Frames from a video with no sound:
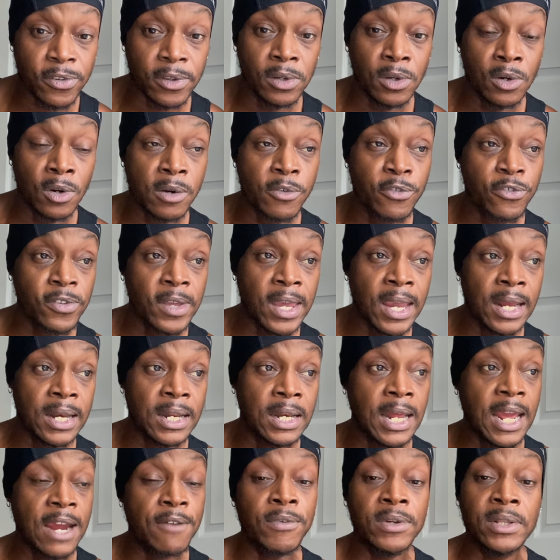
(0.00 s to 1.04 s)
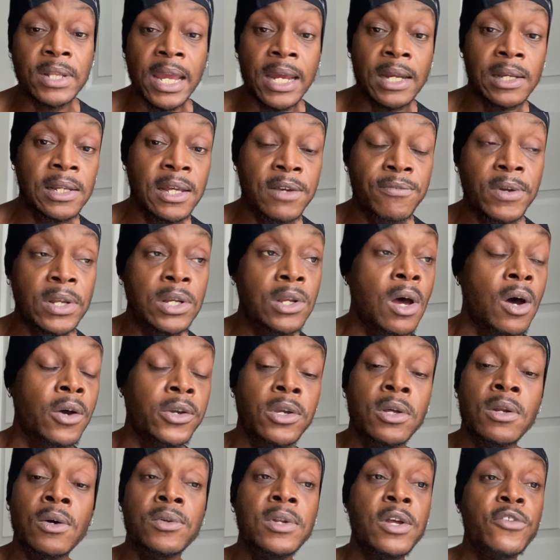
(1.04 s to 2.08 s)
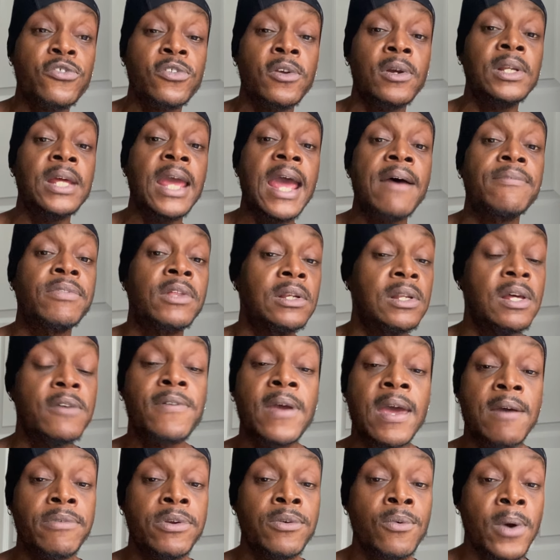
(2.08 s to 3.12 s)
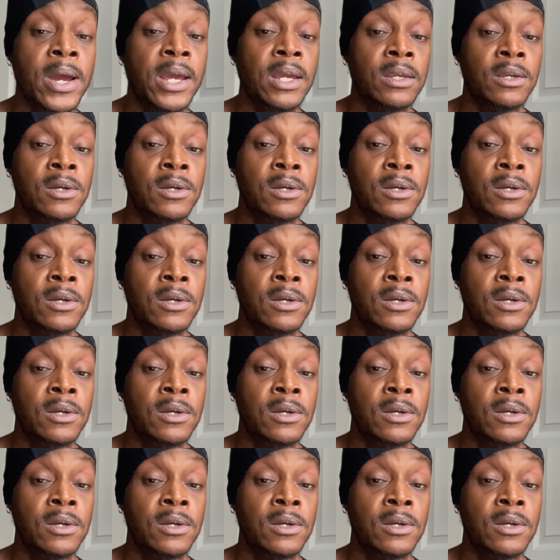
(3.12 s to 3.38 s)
you know what I'm saying, and everyday living, no, you don't necessarily have to lift heavyweight.